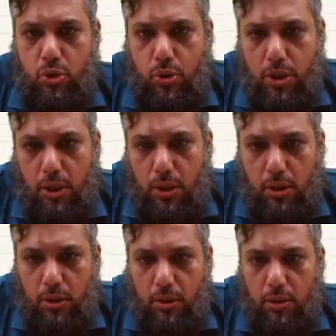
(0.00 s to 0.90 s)
So
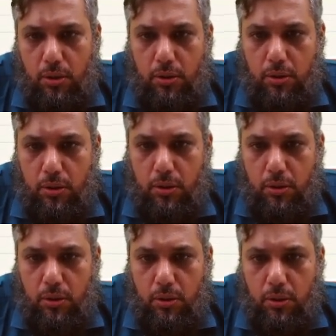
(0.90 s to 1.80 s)
here,
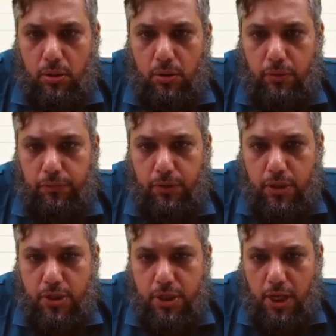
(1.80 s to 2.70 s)
the
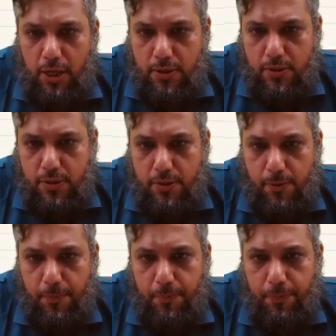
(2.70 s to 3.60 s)
first case,
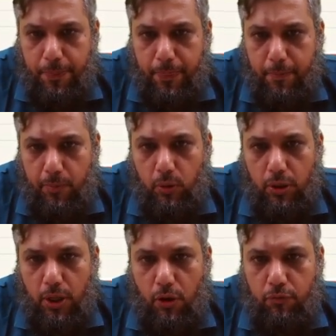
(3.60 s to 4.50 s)

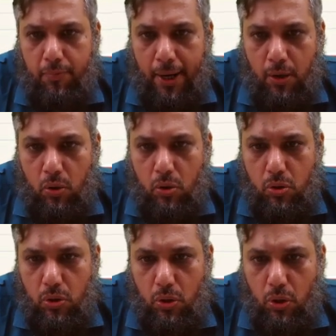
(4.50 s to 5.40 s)
pollen grain of mango
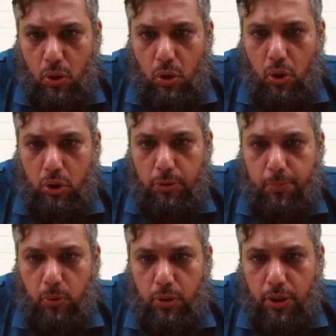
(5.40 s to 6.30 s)
on a
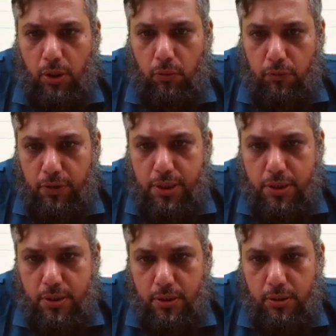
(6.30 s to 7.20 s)
pollen grain of
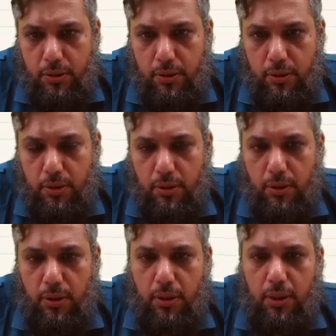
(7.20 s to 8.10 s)
wheat,
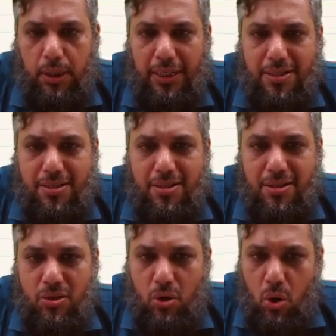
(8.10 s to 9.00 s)
is
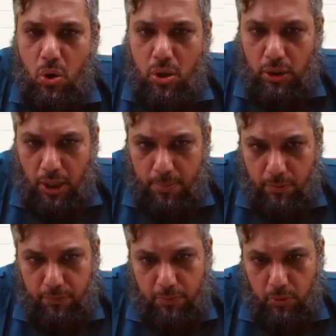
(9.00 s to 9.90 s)
the wrong type
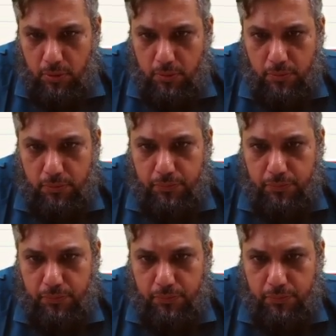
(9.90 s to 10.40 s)
of pollen.